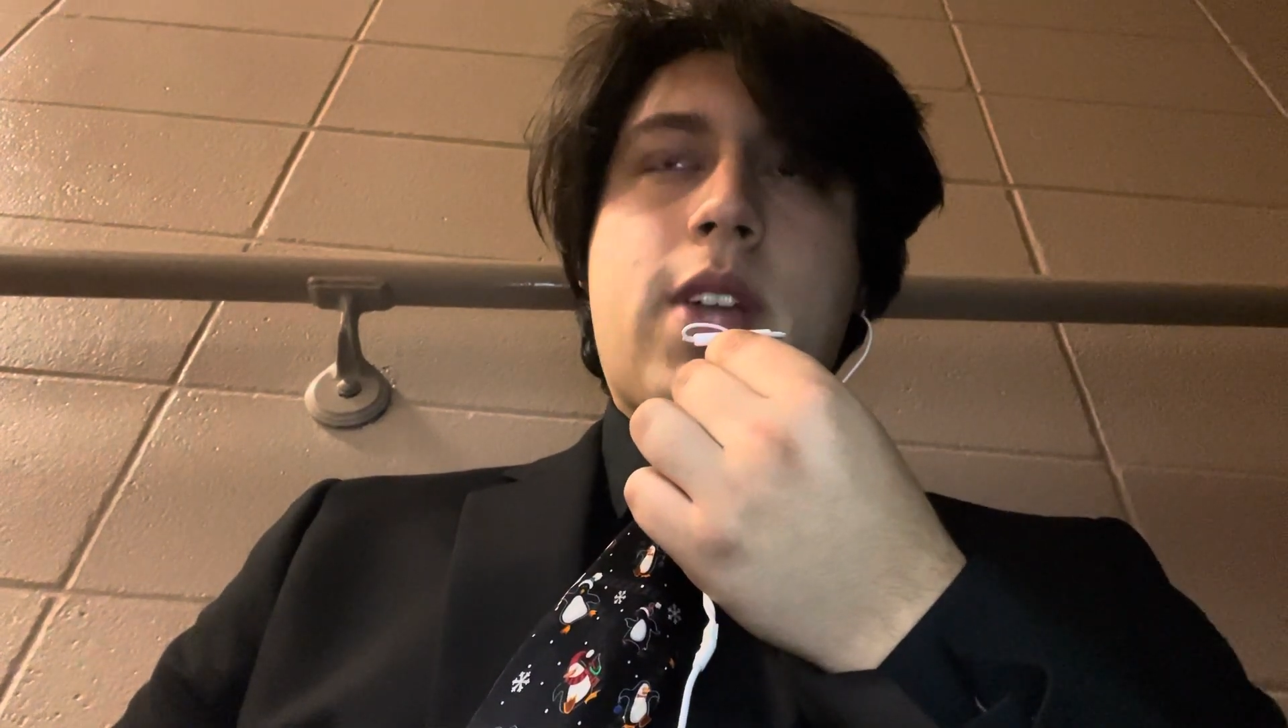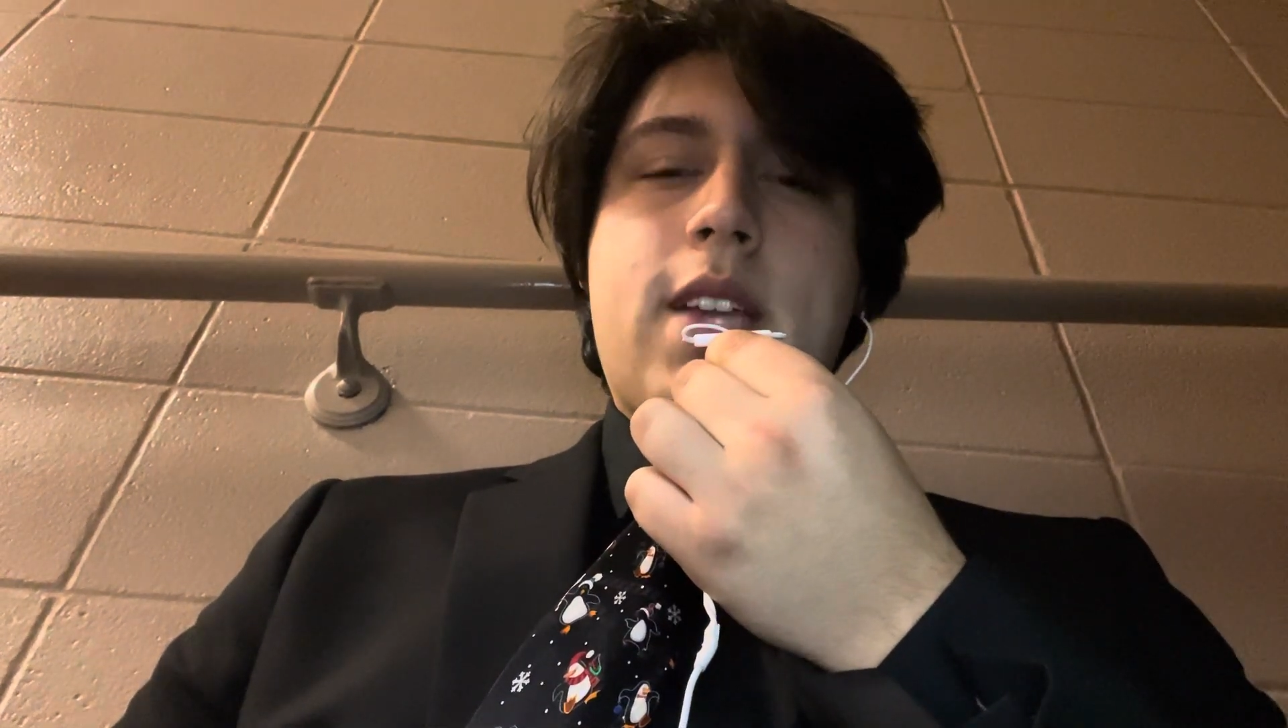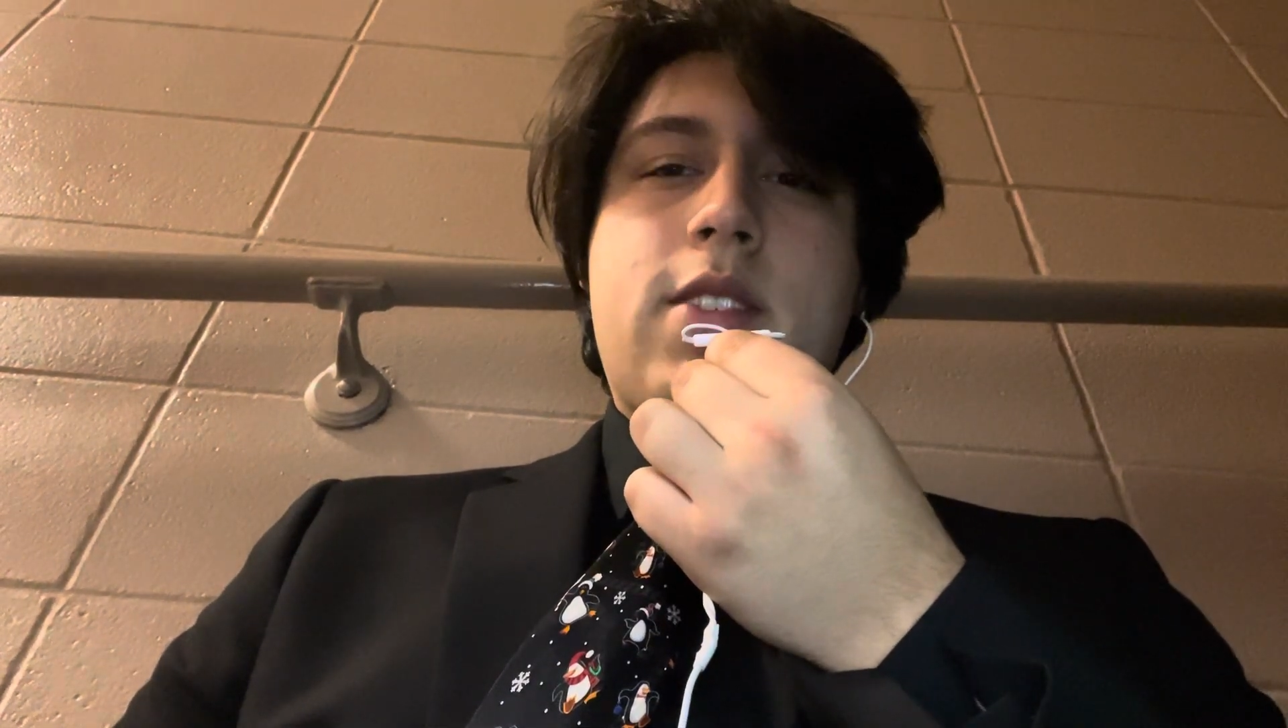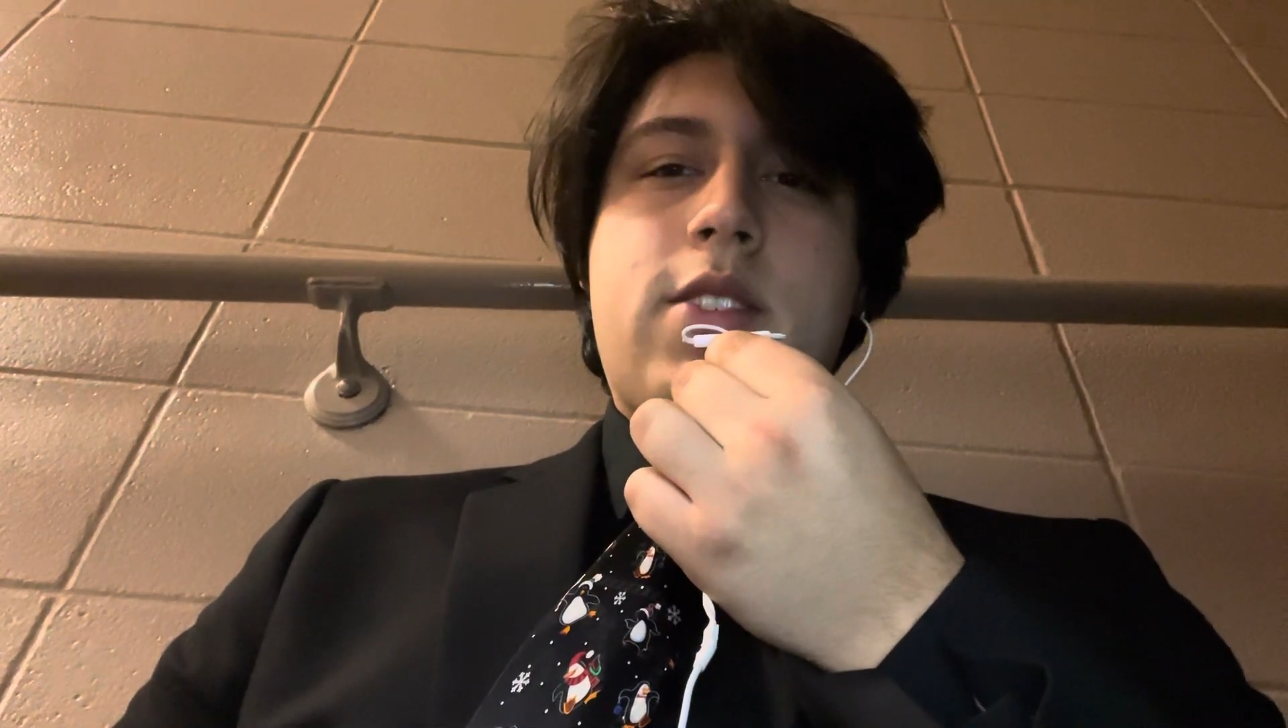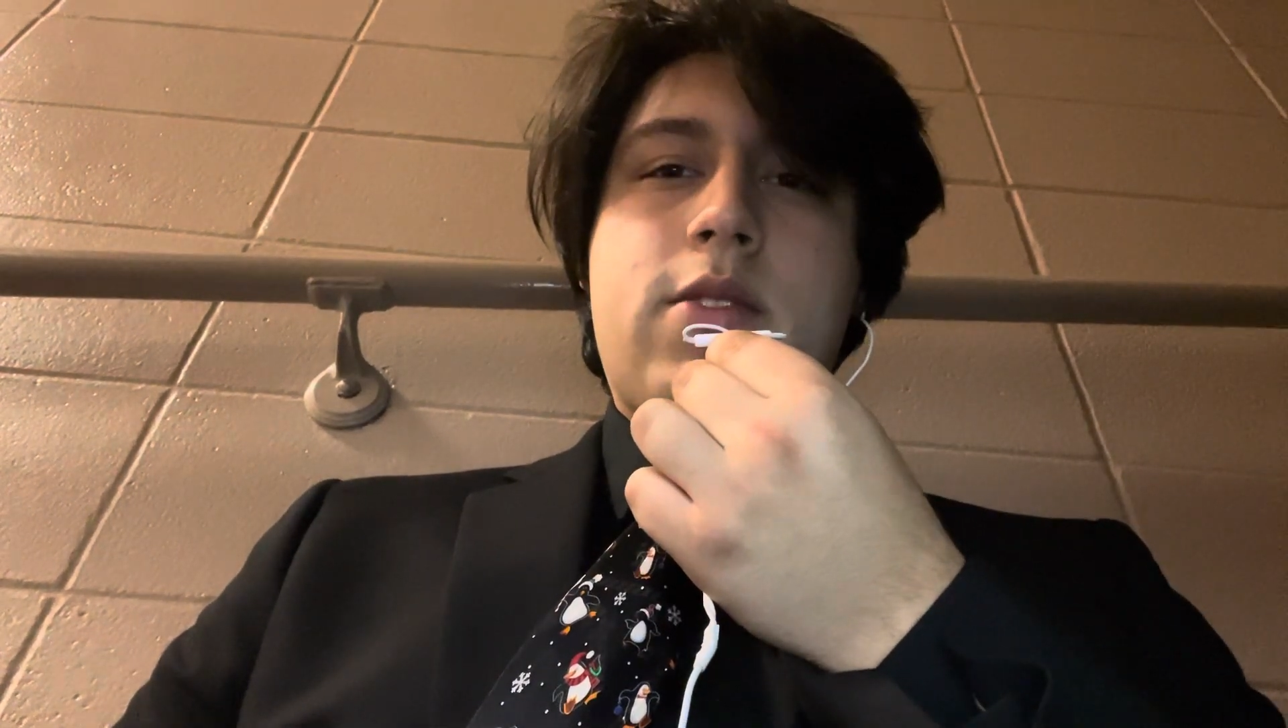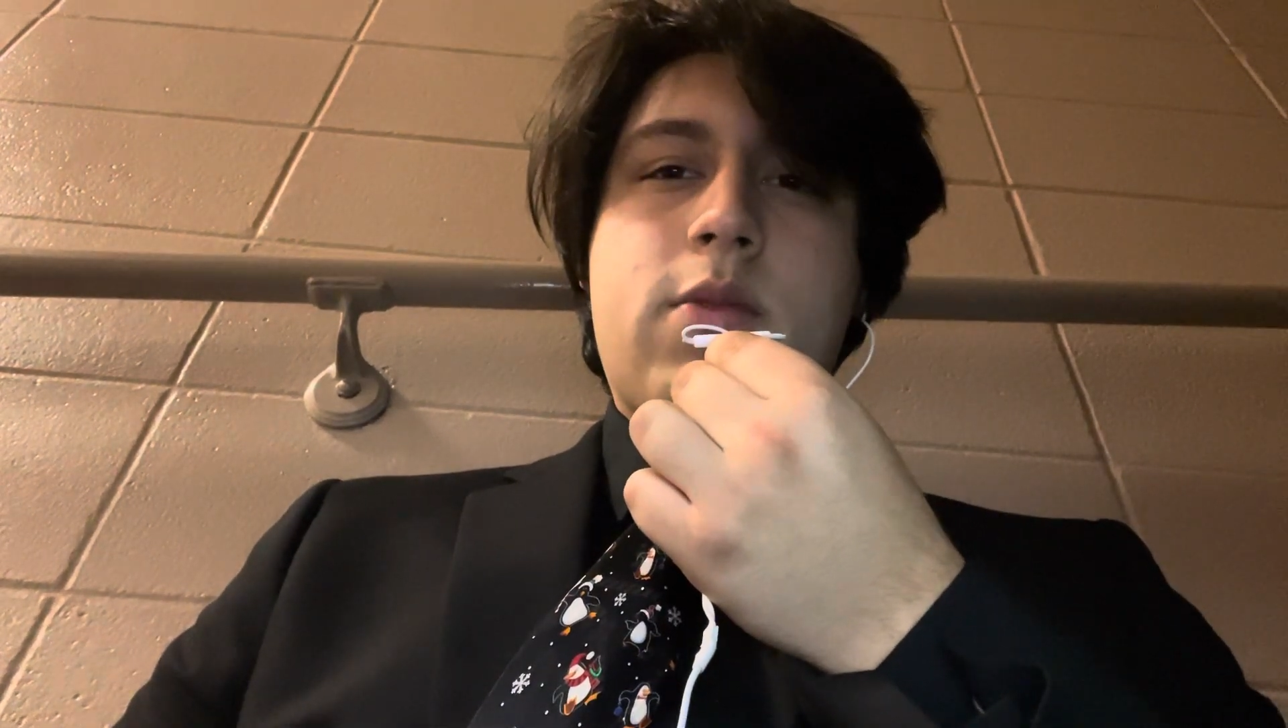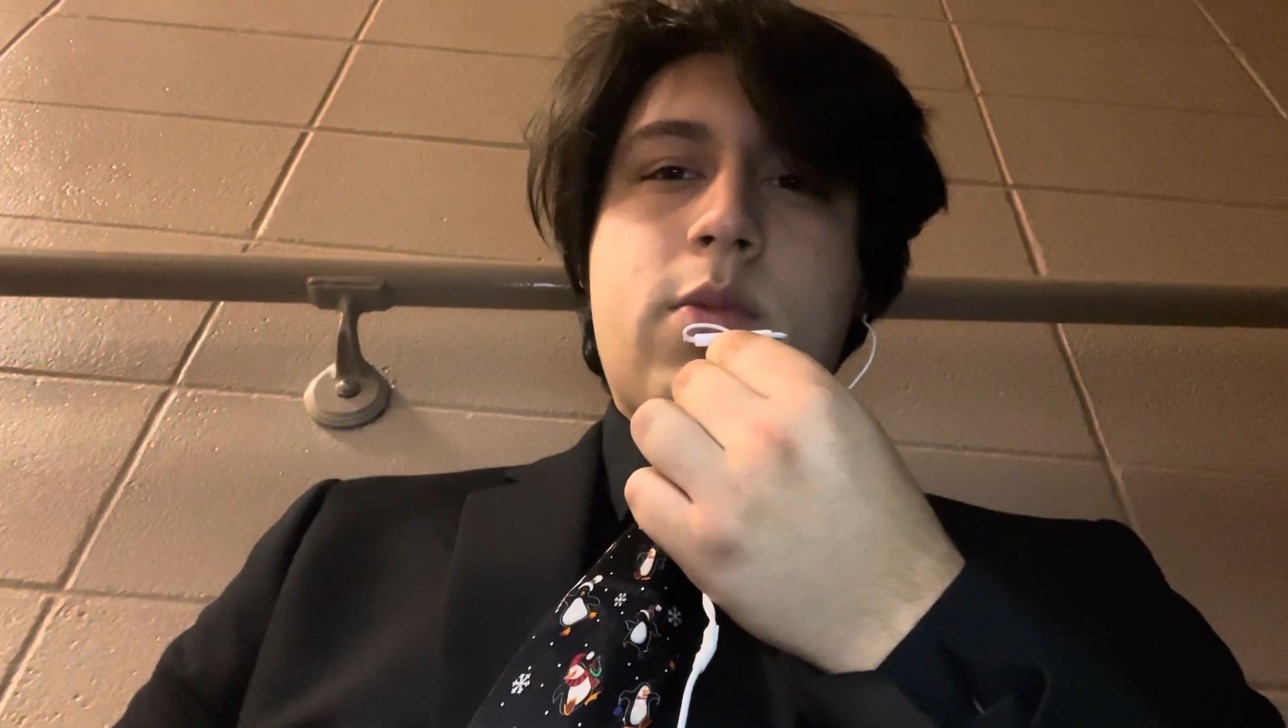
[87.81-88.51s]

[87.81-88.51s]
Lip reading: edged